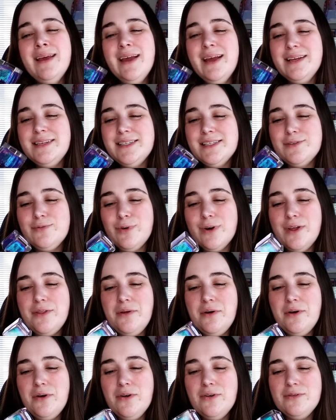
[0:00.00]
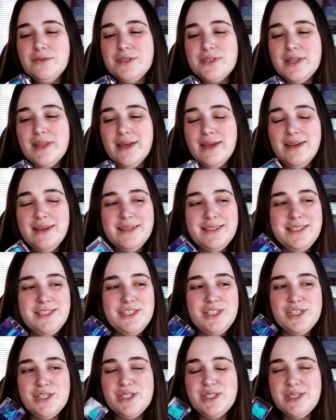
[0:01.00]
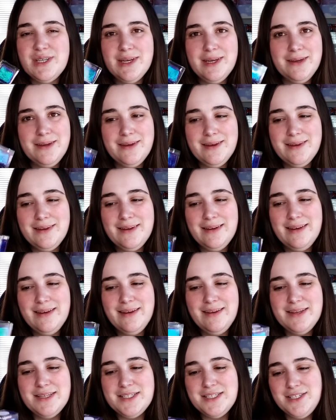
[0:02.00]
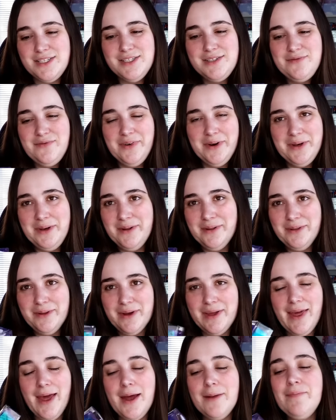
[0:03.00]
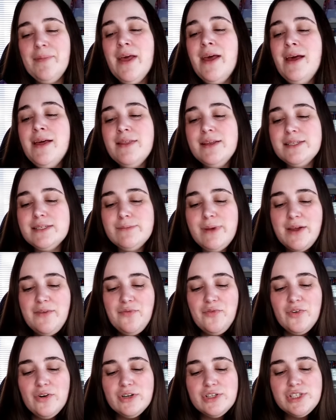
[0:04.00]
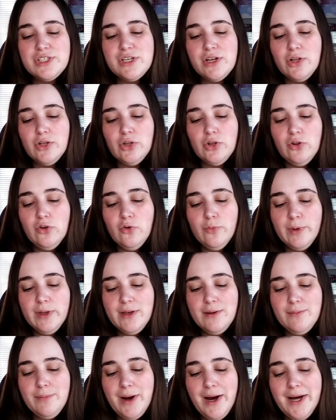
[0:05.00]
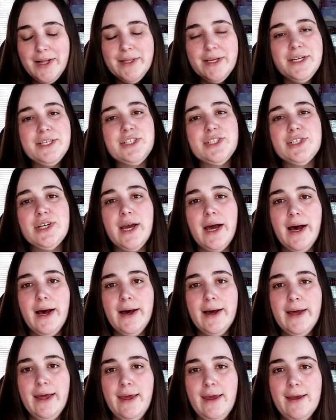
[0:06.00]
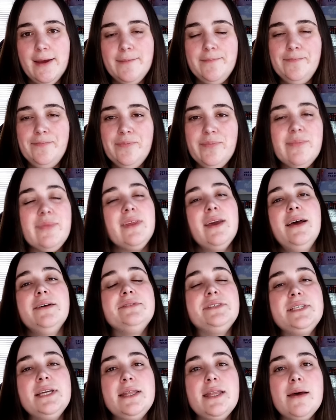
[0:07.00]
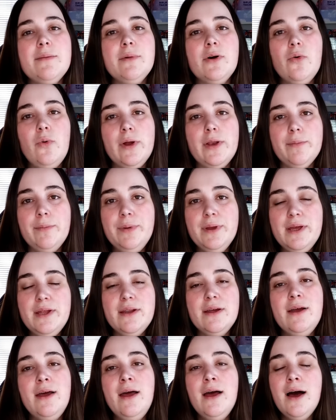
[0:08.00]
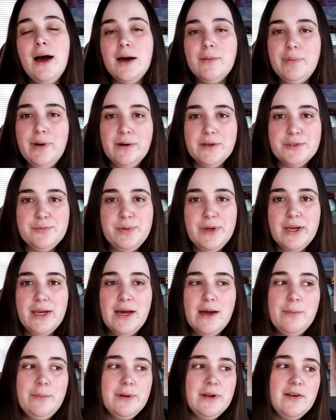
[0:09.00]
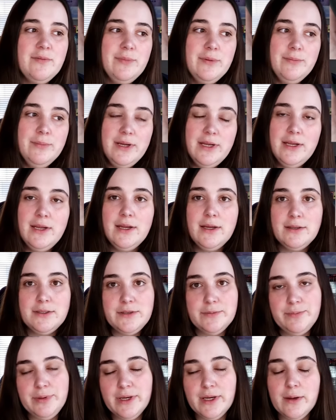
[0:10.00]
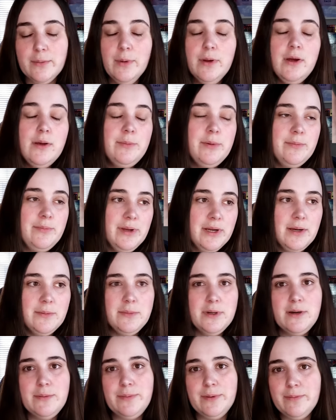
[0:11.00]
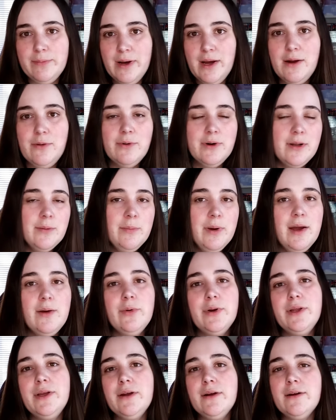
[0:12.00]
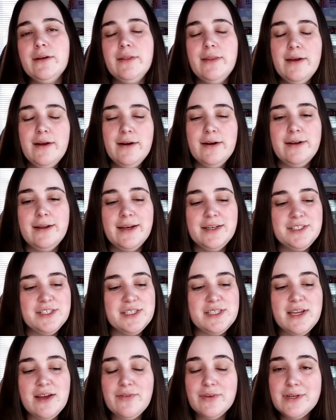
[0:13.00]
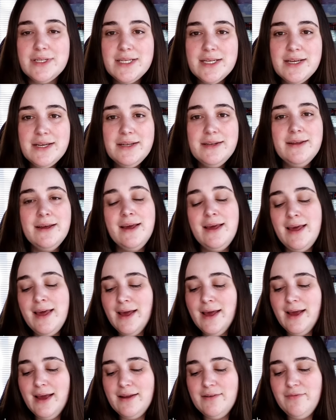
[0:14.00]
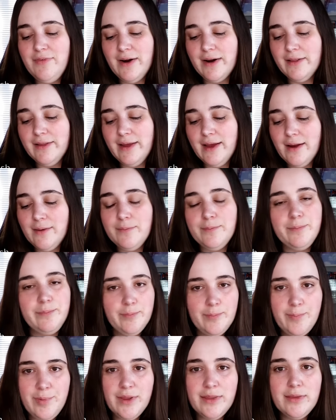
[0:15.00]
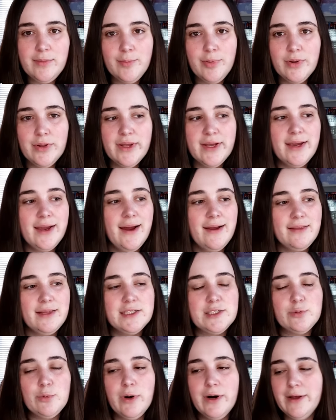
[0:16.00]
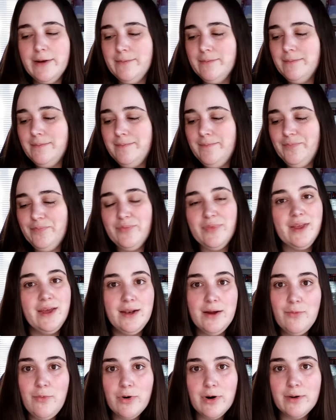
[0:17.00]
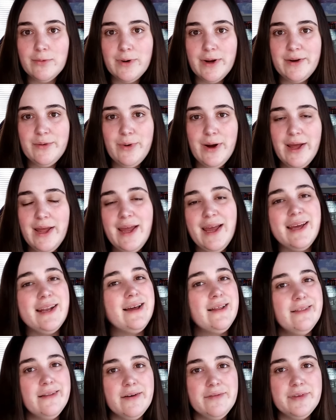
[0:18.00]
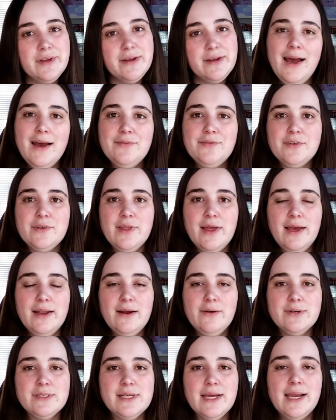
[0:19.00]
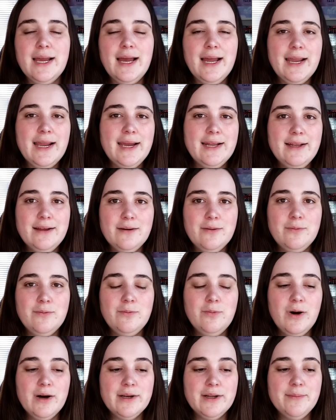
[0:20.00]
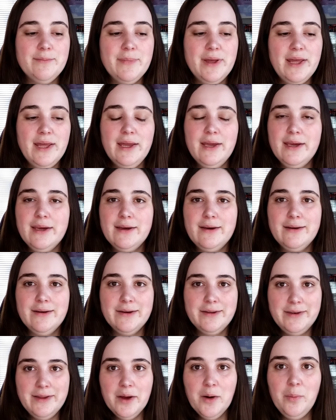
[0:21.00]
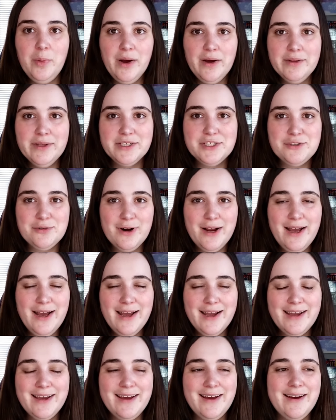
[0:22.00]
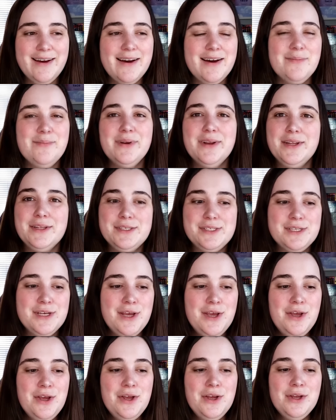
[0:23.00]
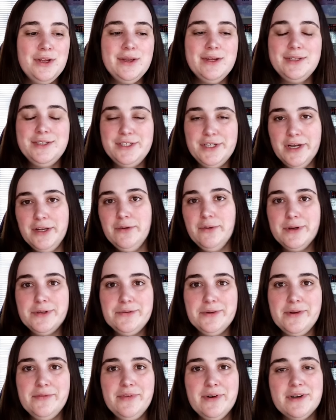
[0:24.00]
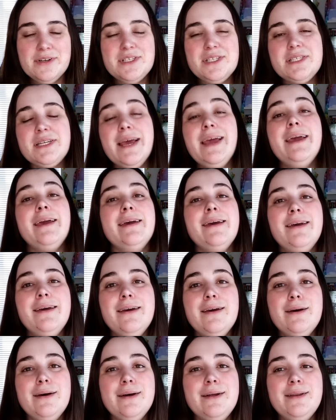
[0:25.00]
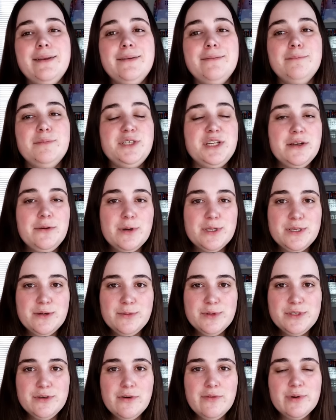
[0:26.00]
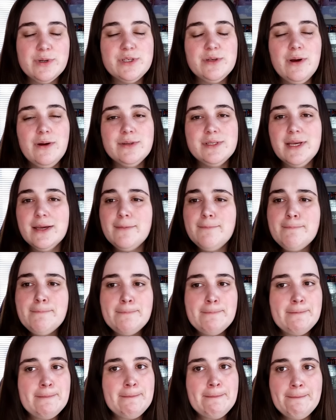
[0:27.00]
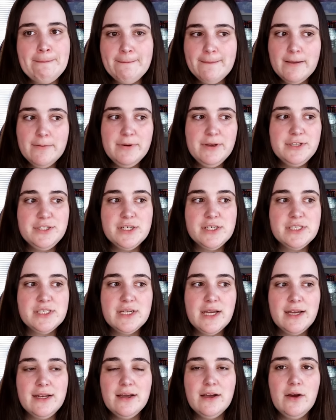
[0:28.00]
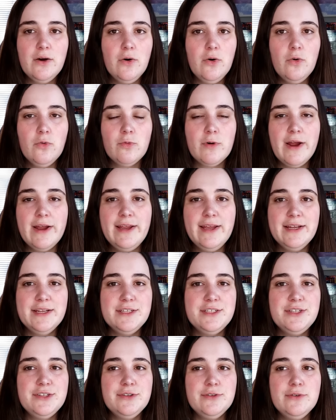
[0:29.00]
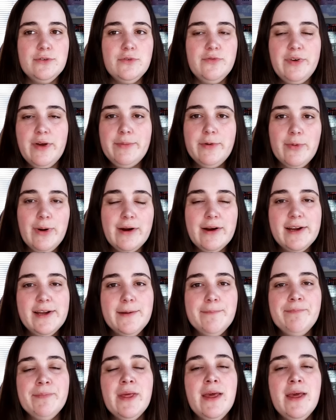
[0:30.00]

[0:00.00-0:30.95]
It's just one of those that it's just like, it's just fun to look at. This is my first Lumen polish. I have seen them quite a bit on Polish Pickup, and I've been meaning to pick them up and buy one here and there, and I just never did. And finally I bit the bullet, got this one, and I wore it right away and I loved After that, I was like, I kind of want to make a nail polish rack, but it's January 21st and January's almost over. So I was like, let me just kind of go right into February.